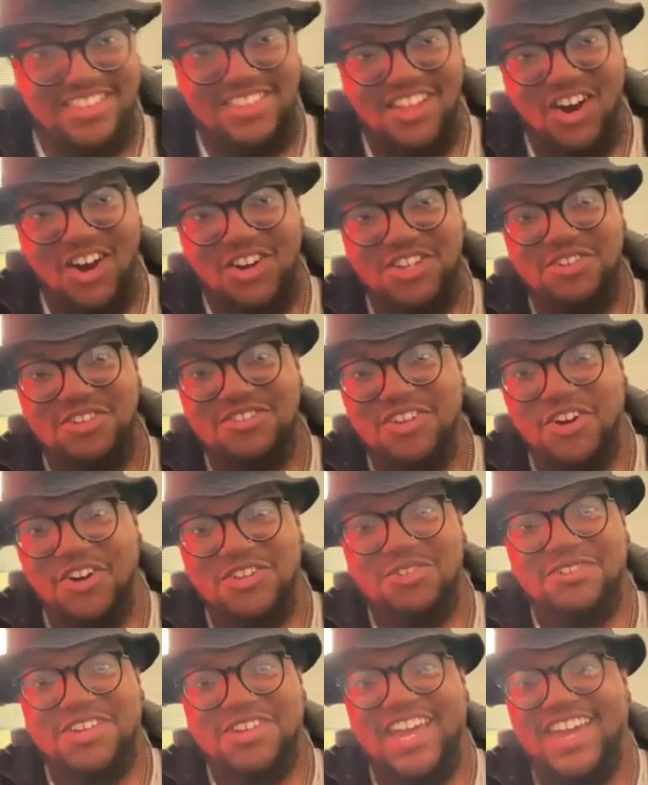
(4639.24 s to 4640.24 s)
no.
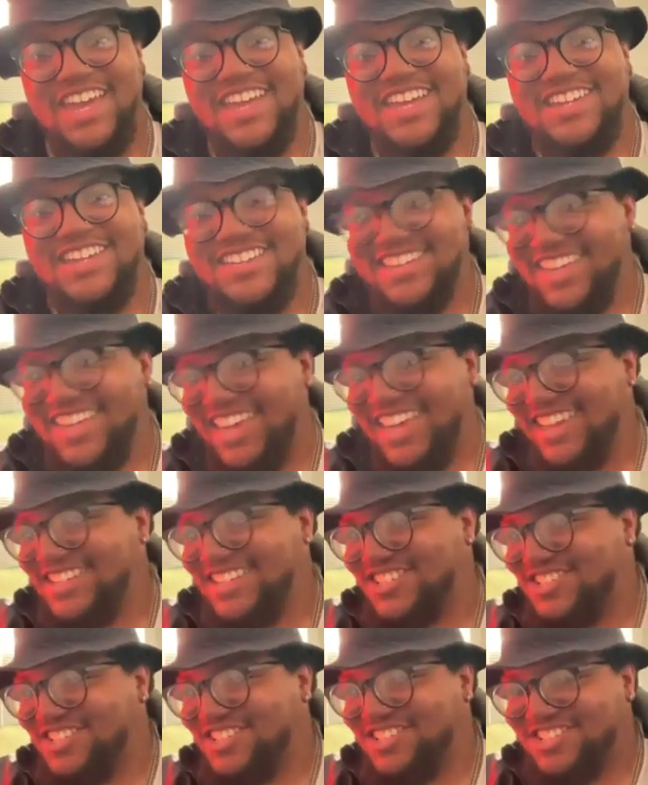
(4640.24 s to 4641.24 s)
You
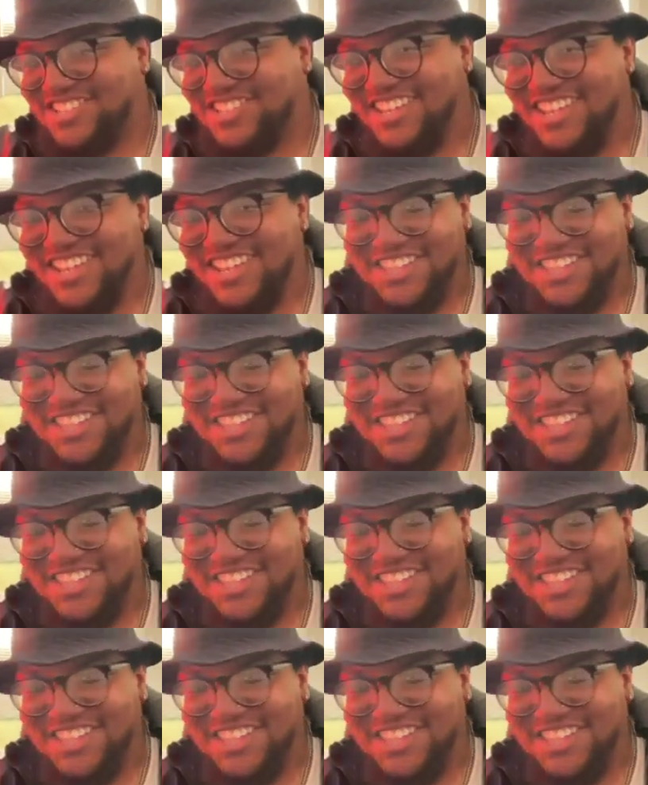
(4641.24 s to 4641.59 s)
can't just